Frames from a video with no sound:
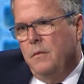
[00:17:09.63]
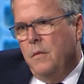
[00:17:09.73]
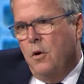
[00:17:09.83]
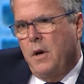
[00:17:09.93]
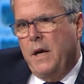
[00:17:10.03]

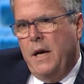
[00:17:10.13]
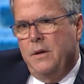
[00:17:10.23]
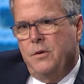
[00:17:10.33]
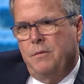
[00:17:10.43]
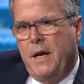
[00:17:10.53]

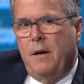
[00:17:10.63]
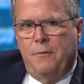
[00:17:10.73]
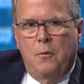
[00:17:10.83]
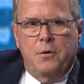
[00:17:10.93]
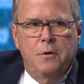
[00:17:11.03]
hurricanes, Cat
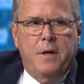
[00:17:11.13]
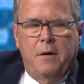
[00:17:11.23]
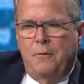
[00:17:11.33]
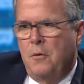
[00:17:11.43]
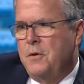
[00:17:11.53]
4, 2
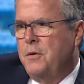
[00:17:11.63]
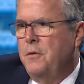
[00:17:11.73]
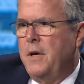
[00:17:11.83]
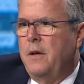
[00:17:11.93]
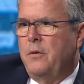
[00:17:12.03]
Cat 4s,
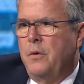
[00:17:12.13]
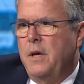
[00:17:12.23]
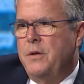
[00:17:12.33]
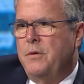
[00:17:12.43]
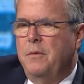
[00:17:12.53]
2 Cat
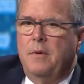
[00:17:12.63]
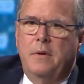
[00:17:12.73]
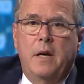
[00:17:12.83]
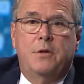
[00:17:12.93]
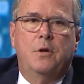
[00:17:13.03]
3s.
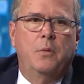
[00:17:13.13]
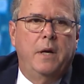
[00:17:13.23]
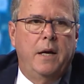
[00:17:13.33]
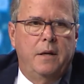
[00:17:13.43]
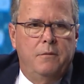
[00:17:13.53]
The next year we
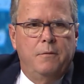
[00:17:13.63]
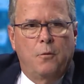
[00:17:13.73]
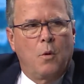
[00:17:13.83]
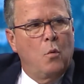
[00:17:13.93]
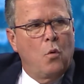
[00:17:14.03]
had
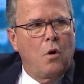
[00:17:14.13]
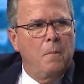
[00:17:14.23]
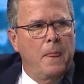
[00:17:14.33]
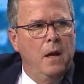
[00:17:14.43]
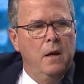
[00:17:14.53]
4 more.
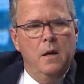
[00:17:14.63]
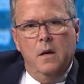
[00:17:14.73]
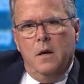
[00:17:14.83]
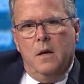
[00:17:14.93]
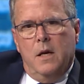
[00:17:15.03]

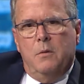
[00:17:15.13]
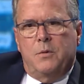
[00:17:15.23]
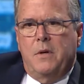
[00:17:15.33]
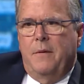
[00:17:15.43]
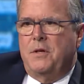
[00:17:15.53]
It was
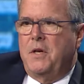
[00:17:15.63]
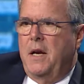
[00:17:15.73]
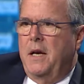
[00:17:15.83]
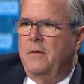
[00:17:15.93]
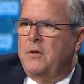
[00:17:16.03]

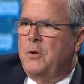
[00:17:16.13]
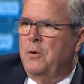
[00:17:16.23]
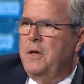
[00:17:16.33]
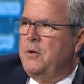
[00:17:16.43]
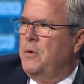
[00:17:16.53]
devastating, and the school
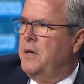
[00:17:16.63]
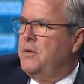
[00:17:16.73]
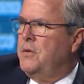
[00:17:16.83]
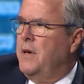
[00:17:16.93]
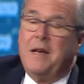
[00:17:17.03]

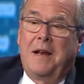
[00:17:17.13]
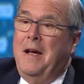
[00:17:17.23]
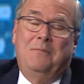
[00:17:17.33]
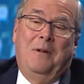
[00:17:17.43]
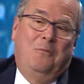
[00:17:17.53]
districts, and
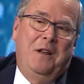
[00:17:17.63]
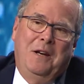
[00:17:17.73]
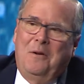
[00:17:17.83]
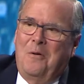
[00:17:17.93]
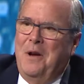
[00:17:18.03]
I've read
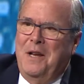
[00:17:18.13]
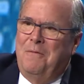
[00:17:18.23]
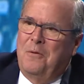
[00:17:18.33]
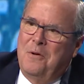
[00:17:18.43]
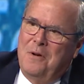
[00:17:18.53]
it already
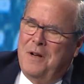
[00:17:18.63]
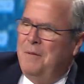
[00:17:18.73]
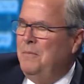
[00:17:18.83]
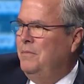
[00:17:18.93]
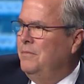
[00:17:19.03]
for